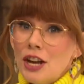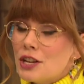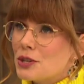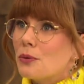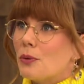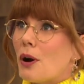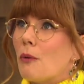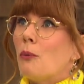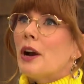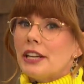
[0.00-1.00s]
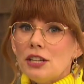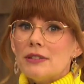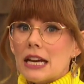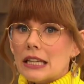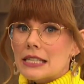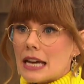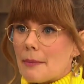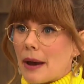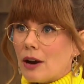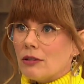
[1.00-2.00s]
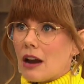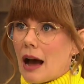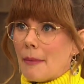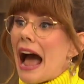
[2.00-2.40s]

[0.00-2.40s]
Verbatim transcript: Yes. So what can you tell us about um,